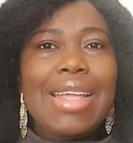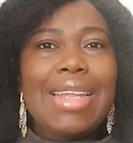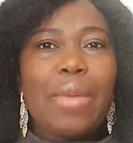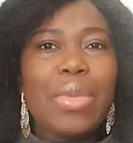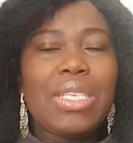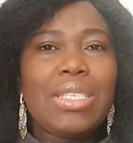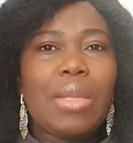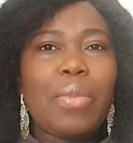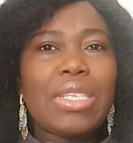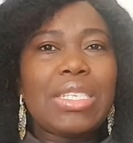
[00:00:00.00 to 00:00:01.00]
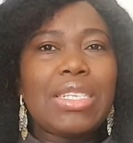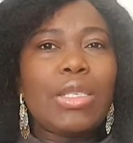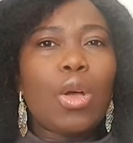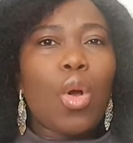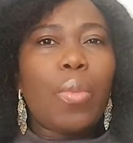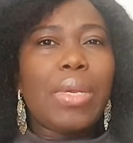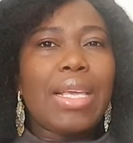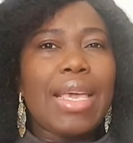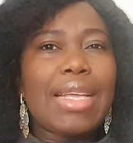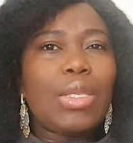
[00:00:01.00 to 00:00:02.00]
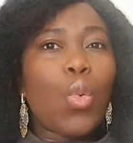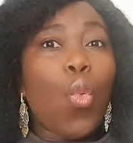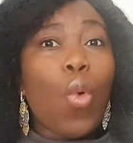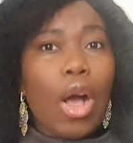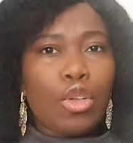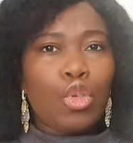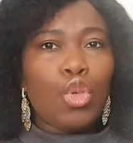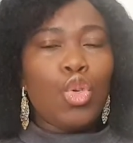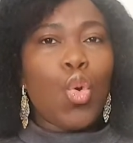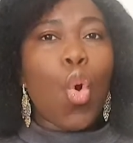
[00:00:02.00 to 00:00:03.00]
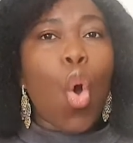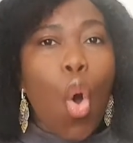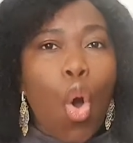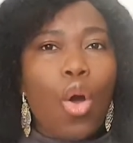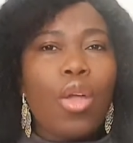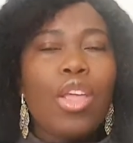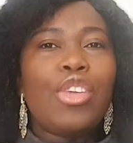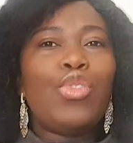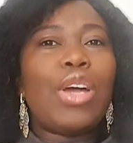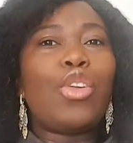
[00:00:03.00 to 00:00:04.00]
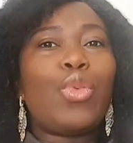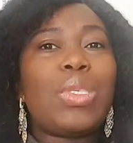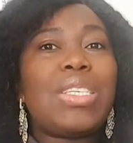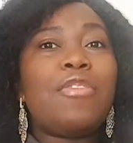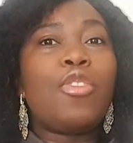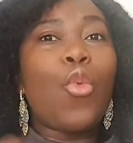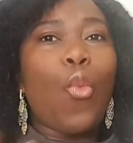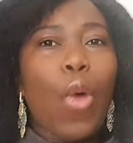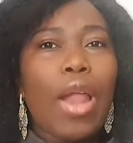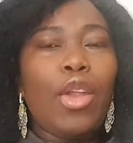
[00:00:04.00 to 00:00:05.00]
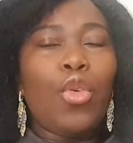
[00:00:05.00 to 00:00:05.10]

that means the person is not communicating well to you, or you are not receiving well.